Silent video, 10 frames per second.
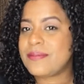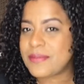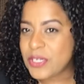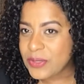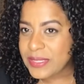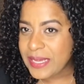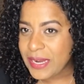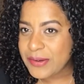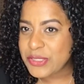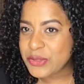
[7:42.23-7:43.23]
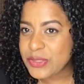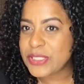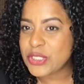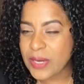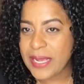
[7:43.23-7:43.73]
Curly hair is usually
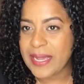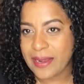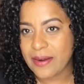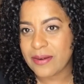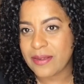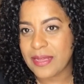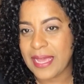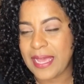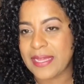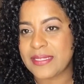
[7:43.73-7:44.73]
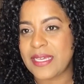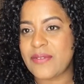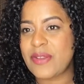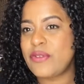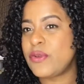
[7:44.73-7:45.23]
dry hair, and
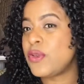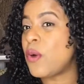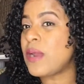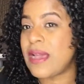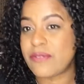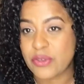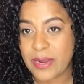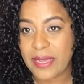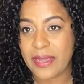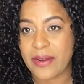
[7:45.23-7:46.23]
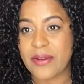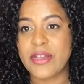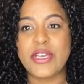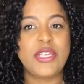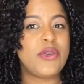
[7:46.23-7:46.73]
even if you don't have dry hair,
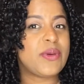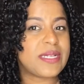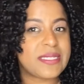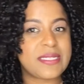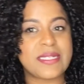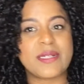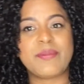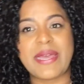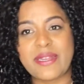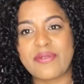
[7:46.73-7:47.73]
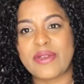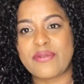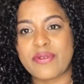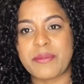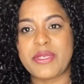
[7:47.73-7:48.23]
you can still benefit
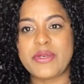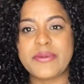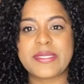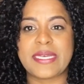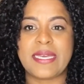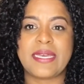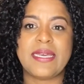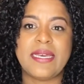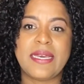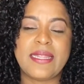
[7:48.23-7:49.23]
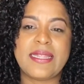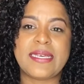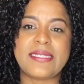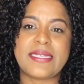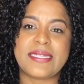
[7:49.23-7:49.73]
from using
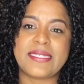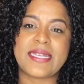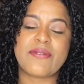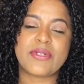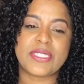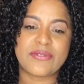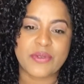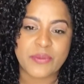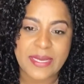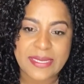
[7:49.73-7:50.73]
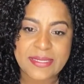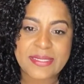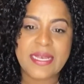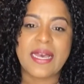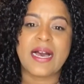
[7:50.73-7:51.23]
this in several different
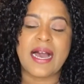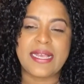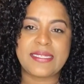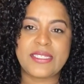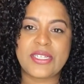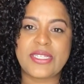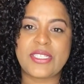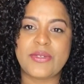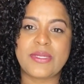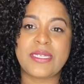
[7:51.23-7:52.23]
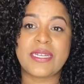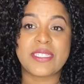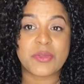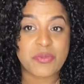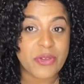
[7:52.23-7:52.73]
ways. I suggest using it
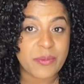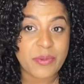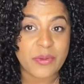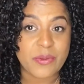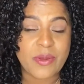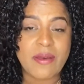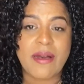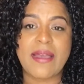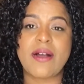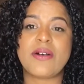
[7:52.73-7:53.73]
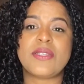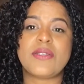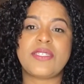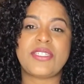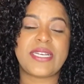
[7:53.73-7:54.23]
as a pre-poo. I also
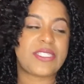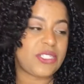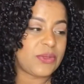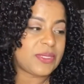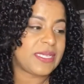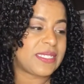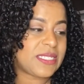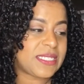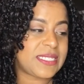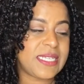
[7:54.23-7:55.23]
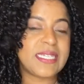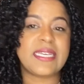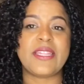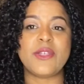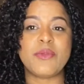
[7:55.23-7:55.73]
suggest using it to seal
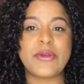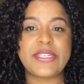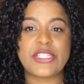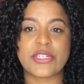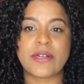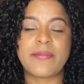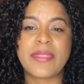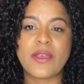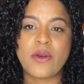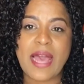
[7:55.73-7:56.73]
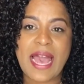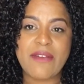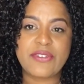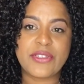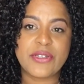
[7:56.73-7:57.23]
in the moisture.
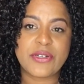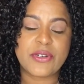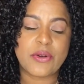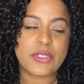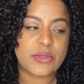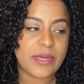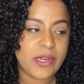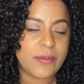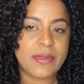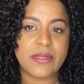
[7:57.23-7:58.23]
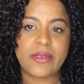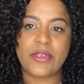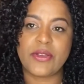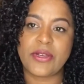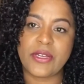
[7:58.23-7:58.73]
After your go-to hair milk,
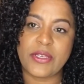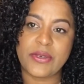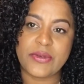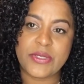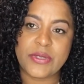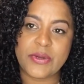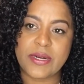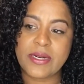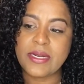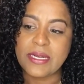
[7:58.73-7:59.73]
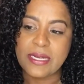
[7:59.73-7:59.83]
you're going to use your